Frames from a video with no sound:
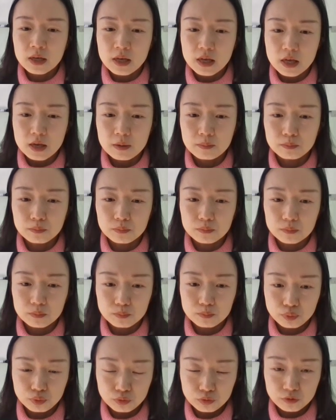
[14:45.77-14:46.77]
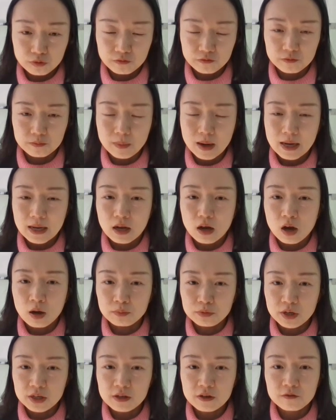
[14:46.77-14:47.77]
improve my
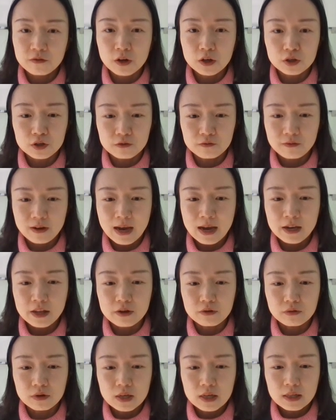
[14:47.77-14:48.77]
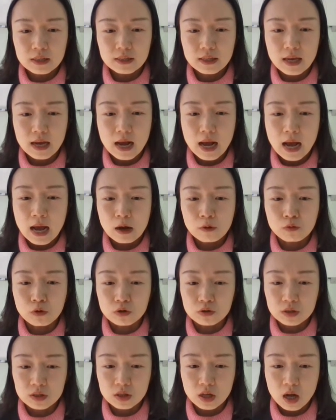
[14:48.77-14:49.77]
objective function value, then I
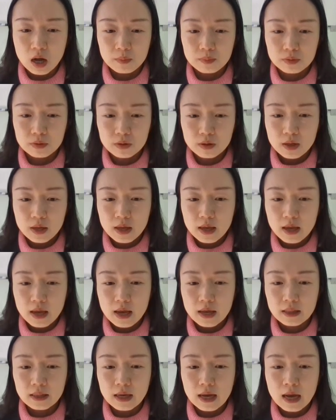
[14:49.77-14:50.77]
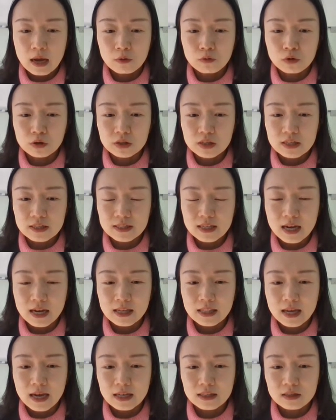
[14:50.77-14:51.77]
will stop. And I will
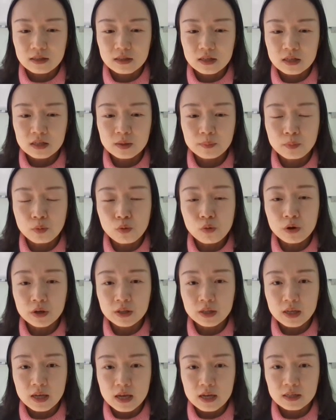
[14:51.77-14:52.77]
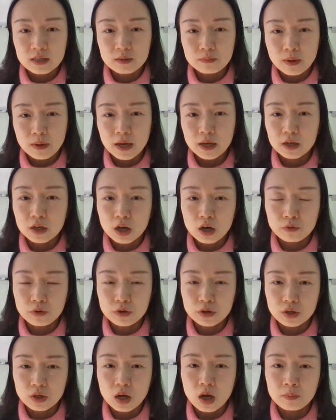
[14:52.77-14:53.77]
decide that this point is my
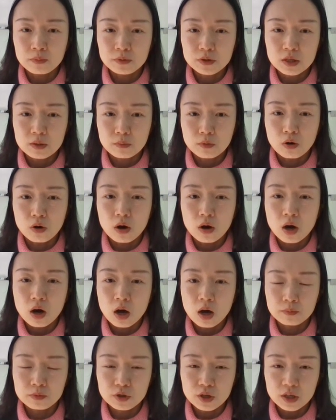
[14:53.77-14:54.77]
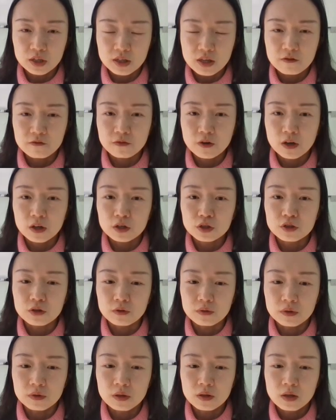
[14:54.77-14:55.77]
current optimal objective
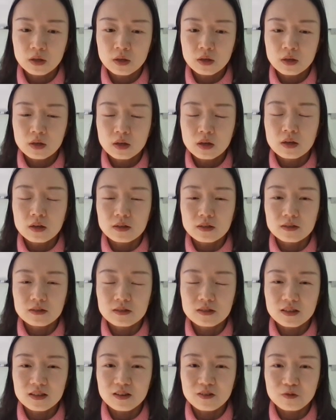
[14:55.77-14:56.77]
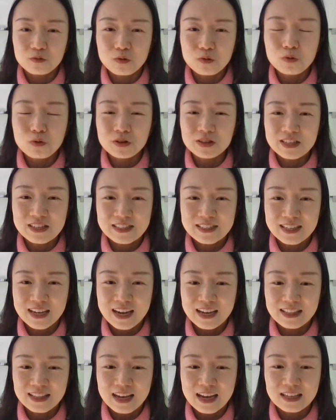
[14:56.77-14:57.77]
function we will
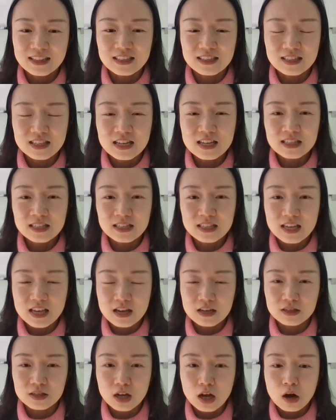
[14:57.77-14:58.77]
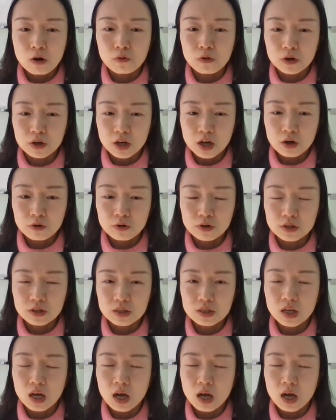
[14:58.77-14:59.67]
decide that this is our current